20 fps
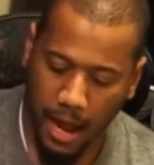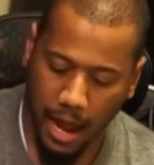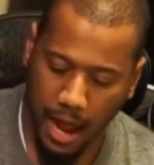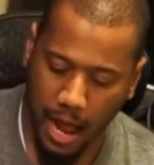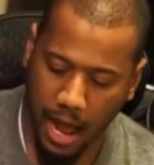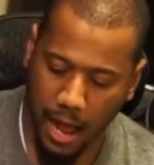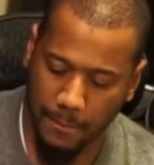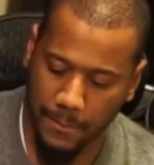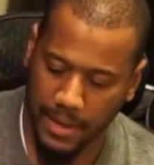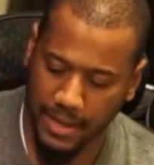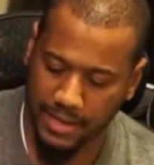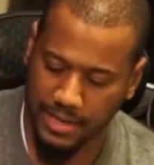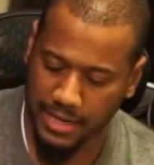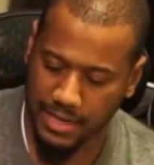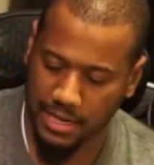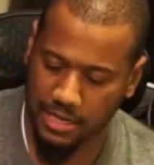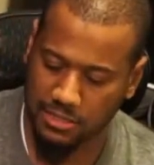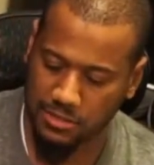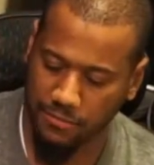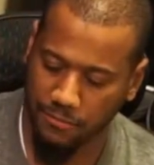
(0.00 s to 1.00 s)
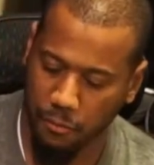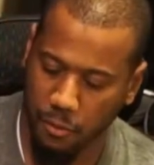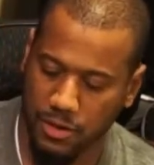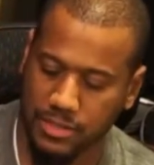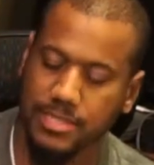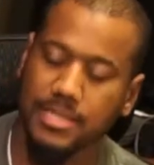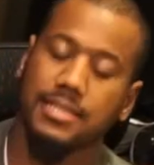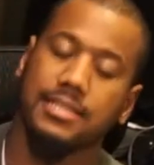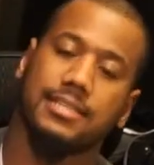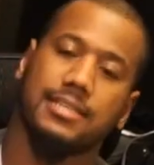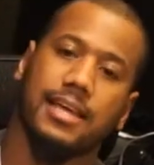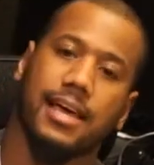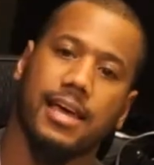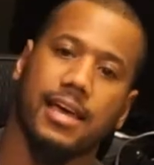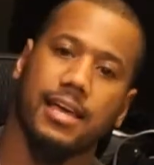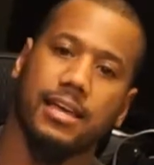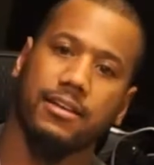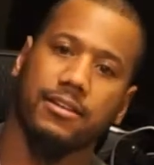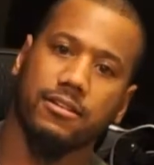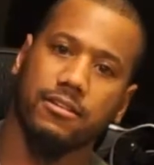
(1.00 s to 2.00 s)
And then there's a
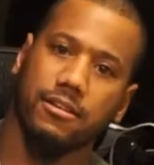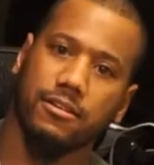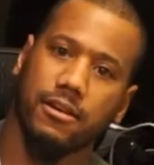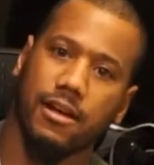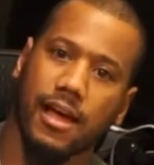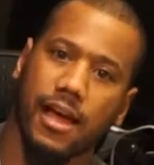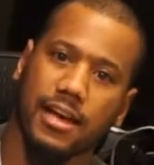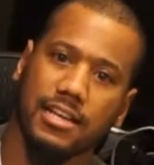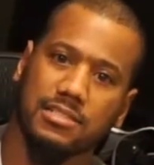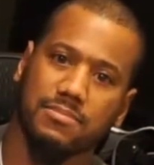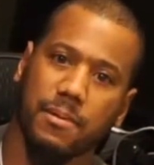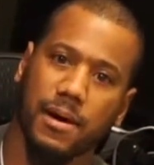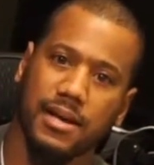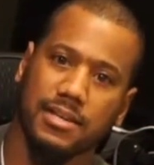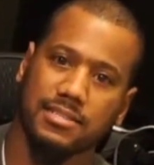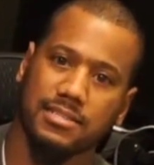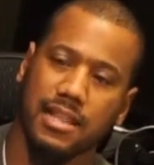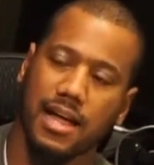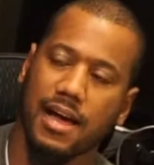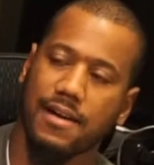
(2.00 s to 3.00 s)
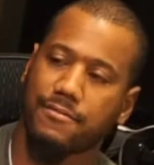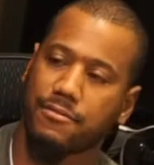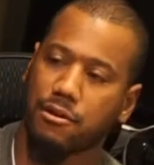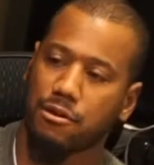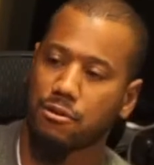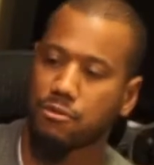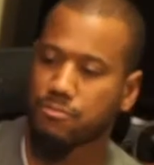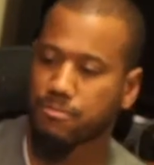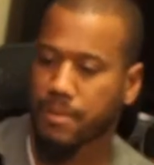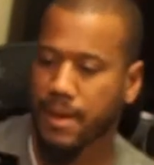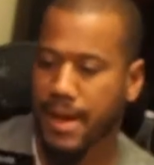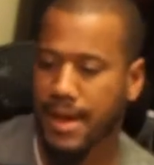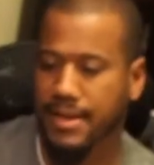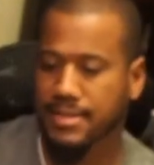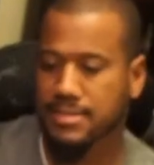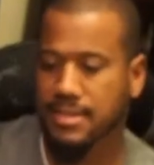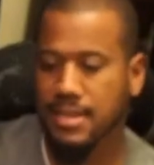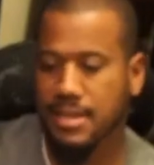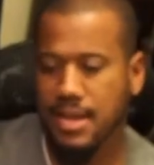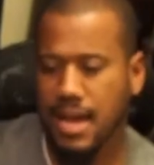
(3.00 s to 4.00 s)
14-day Xbox Live Gold
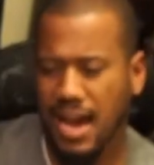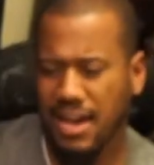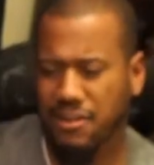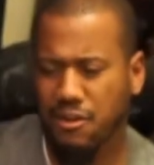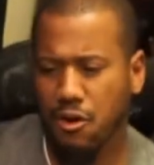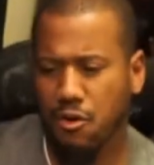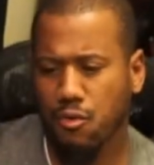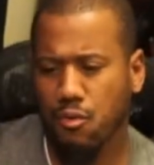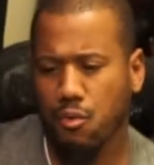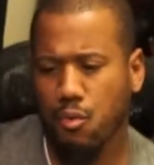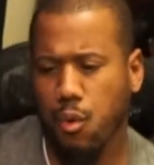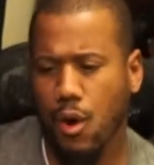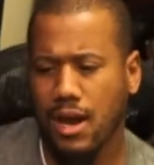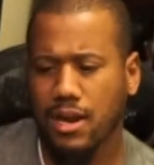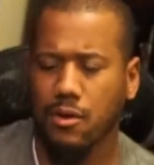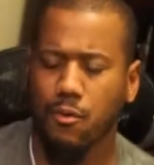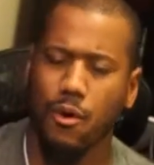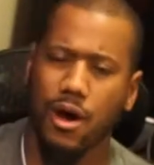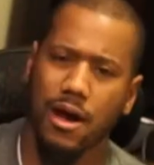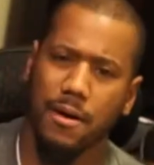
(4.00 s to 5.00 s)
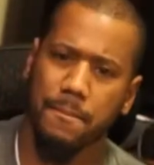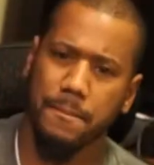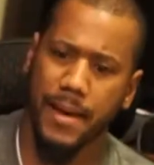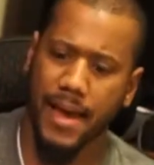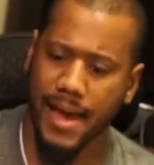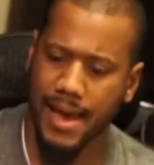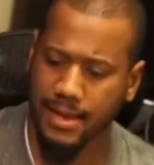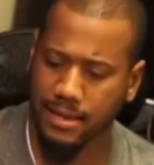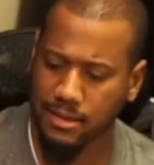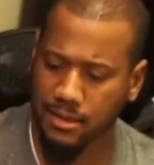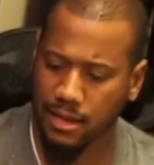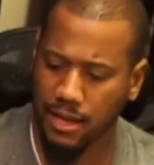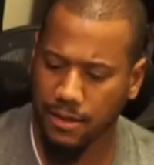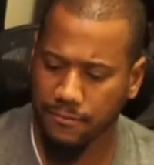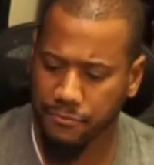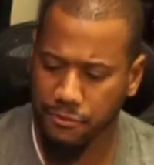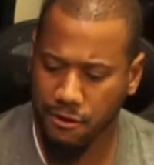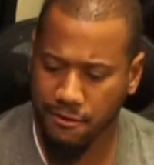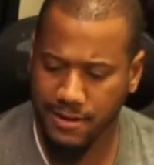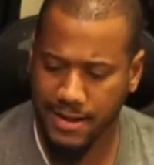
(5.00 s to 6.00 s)
Pass. I know quite a while back,
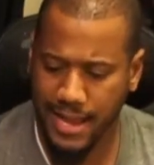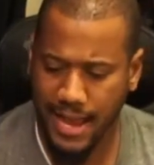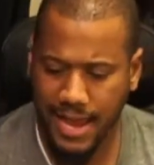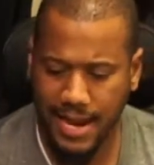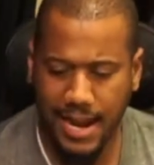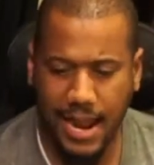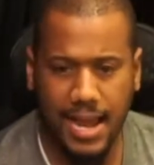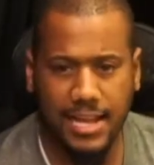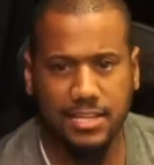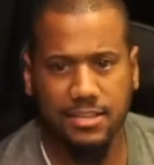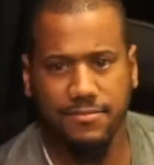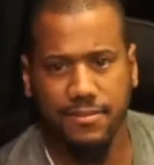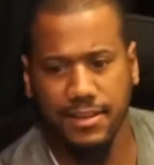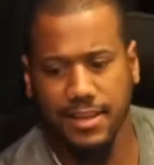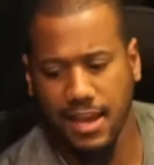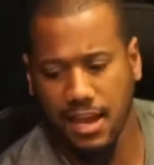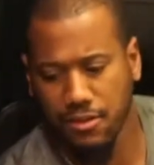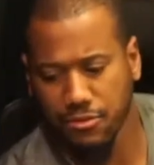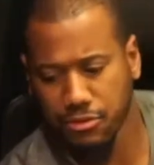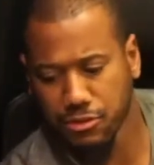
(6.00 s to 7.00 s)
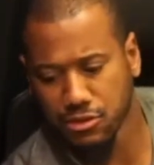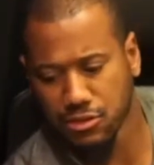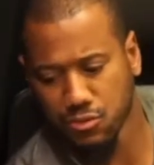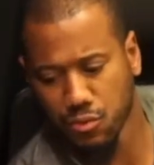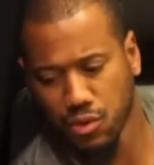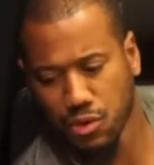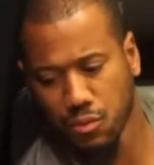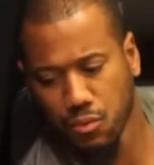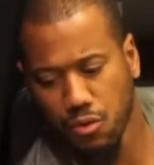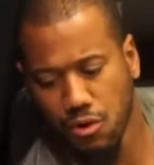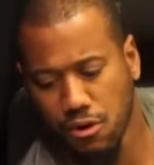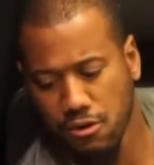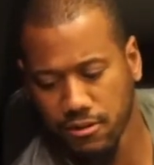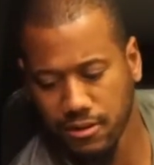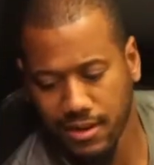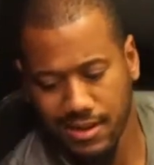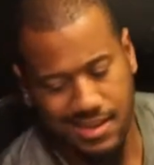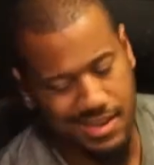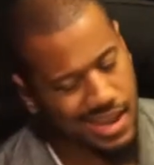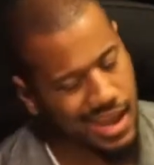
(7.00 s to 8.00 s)
if you already had an active account, those wouldn't
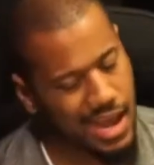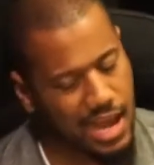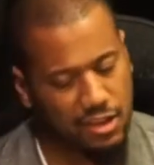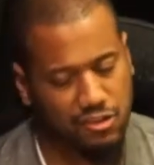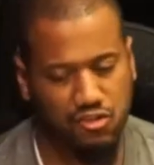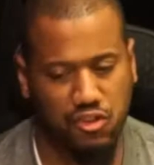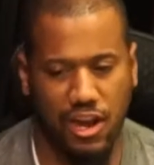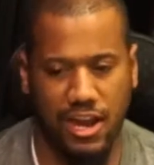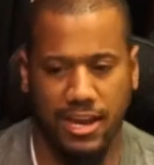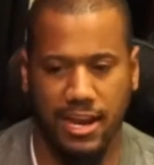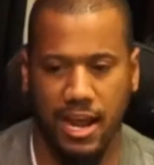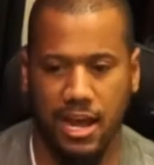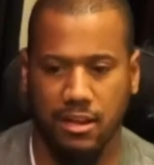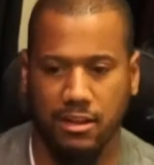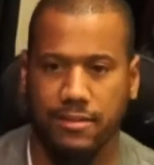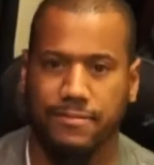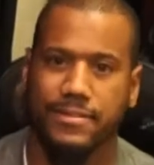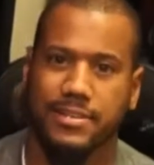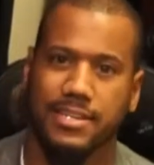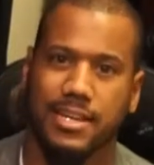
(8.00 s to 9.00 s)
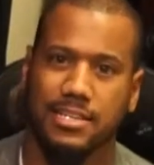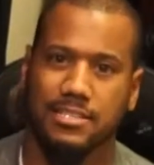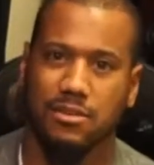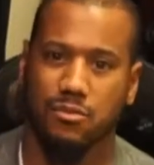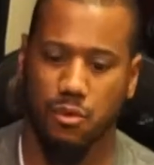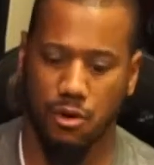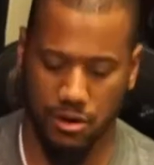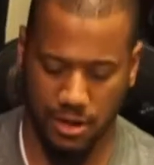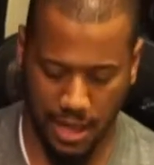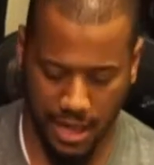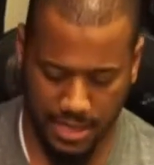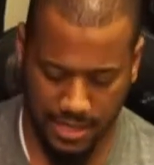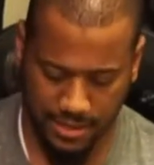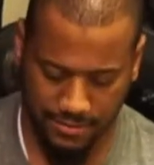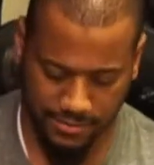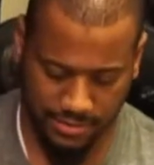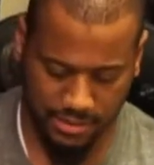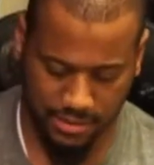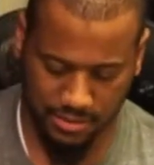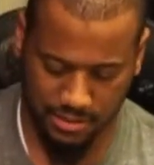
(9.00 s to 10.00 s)
work. I'll try it out, and if it doesn't work, I'll
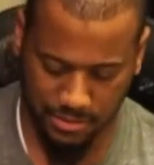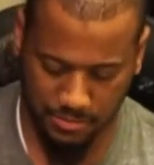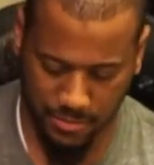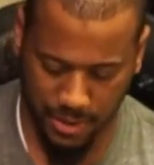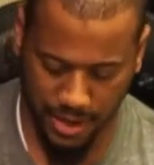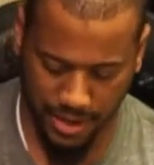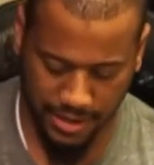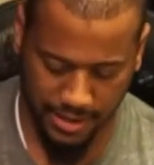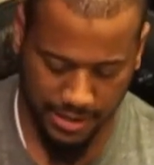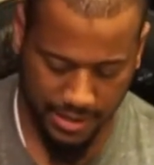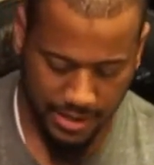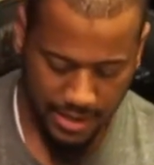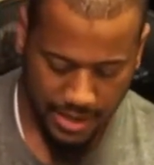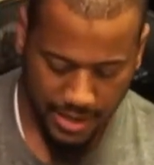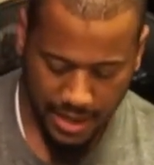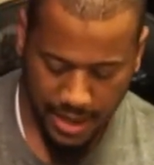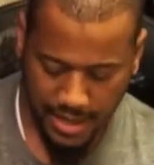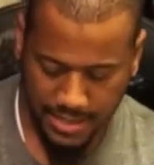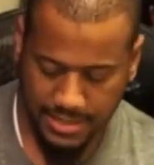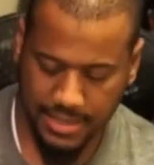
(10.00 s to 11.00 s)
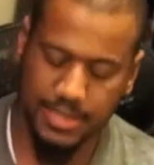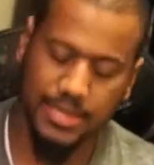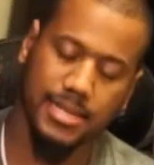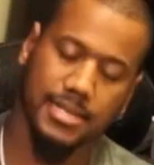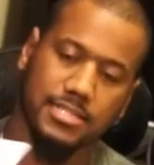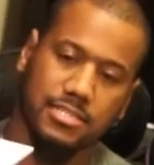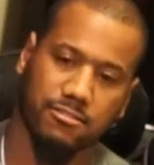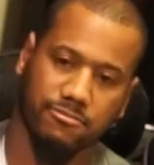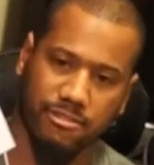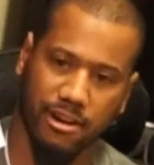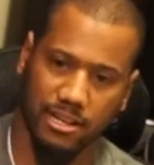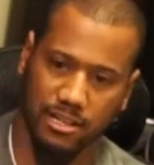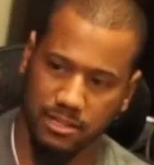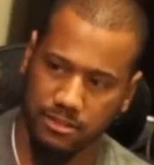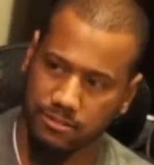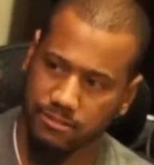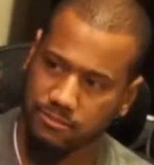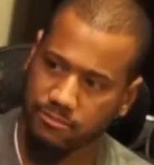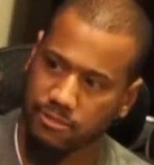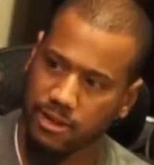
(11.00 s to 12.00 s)
give it to somebody. And then there's the
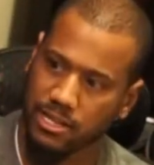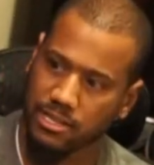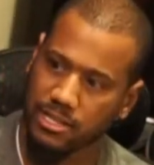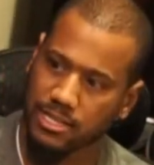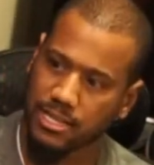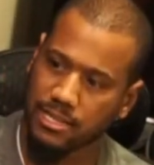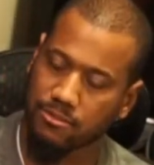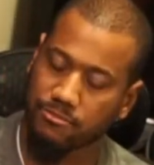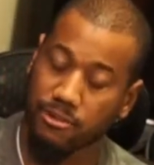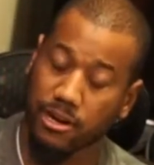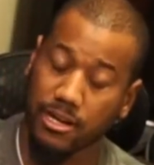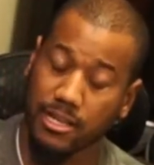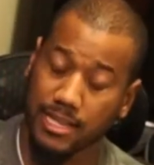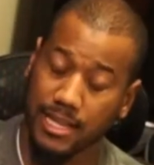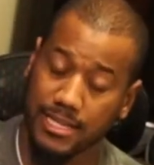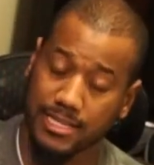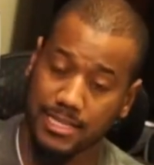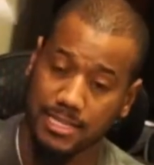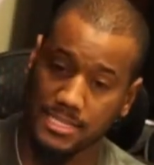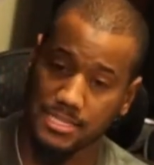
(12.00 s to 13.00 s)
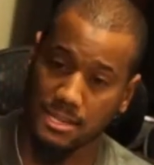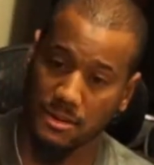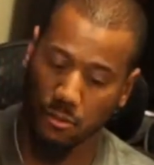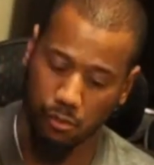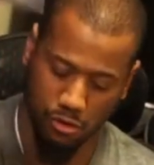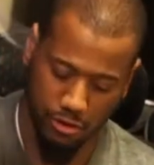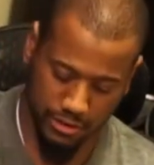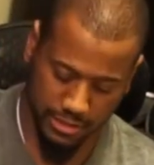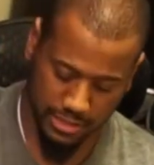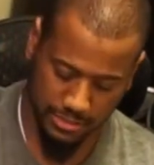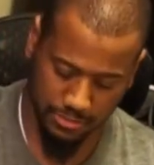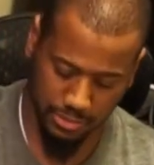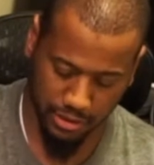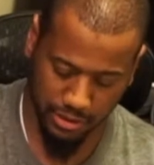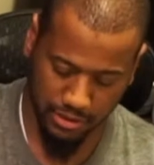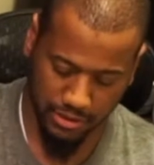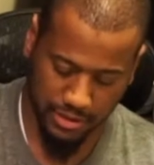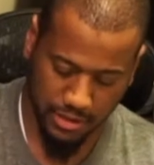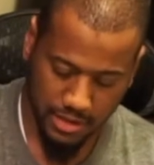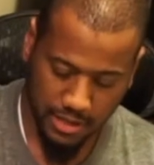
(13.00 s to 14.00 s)
regulations and warranty
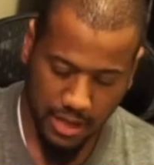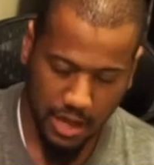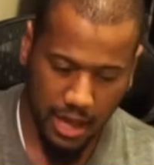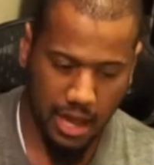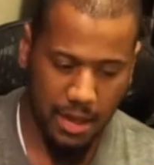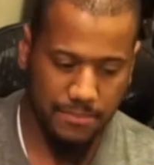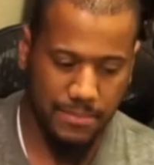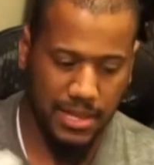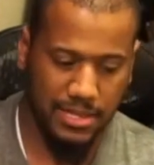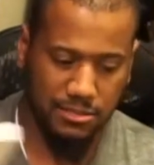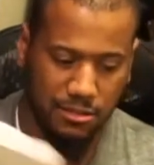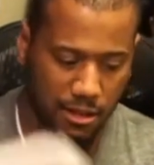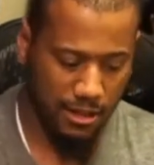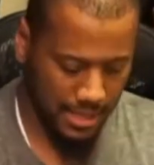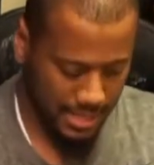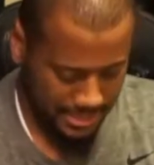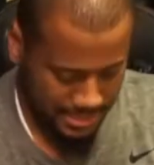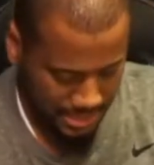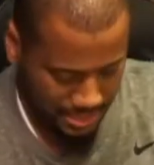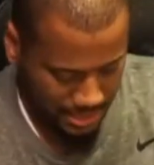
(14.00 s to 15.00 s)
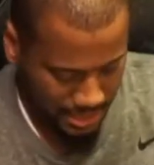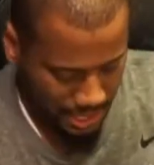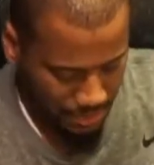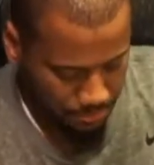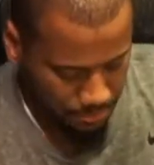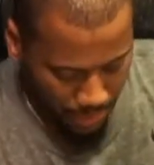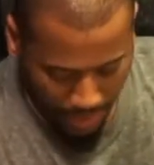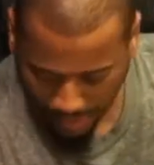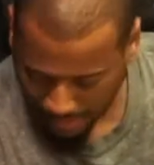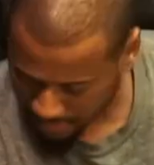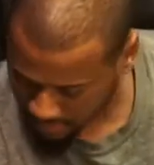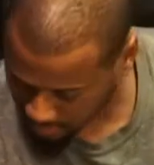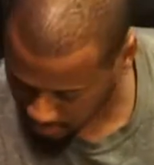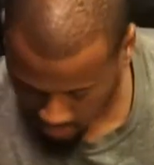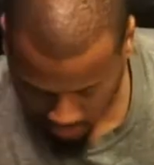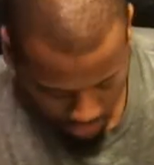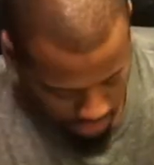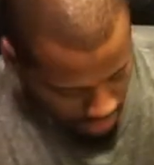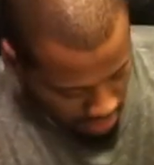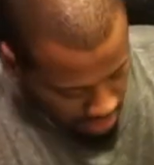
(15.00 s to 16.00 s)
book. That's all that's in that box.
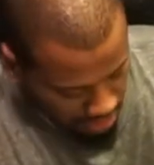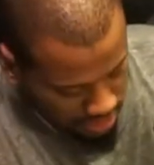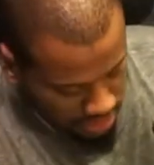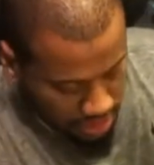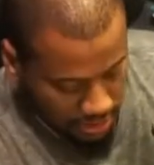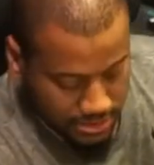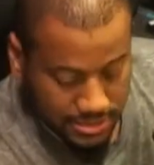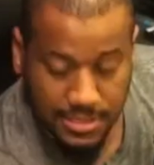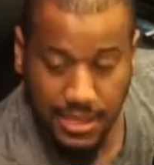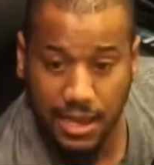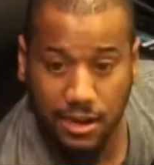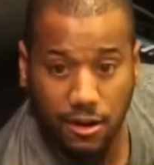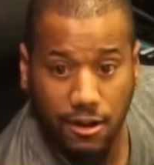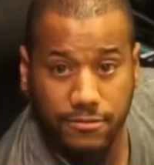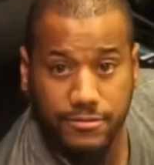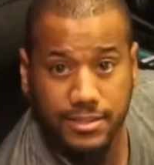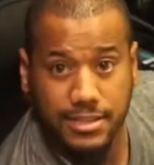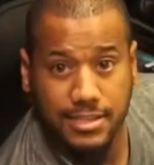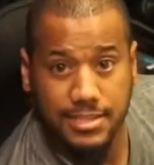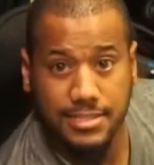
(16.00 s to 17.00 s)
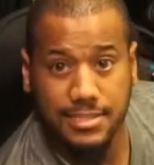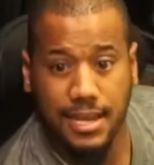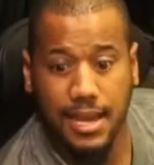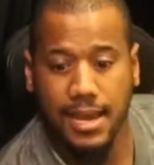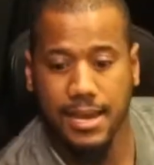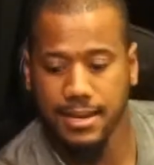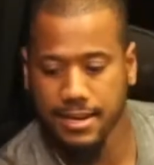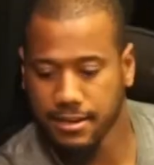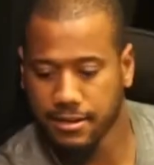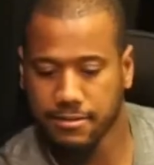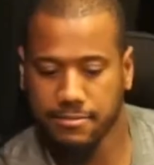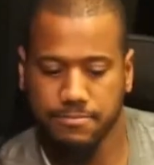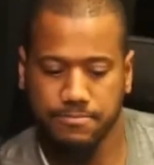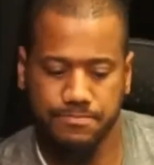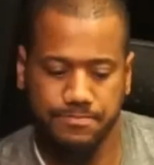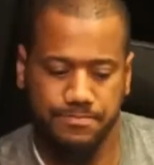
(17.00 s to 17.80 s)
So we're going to toss that off to the side here.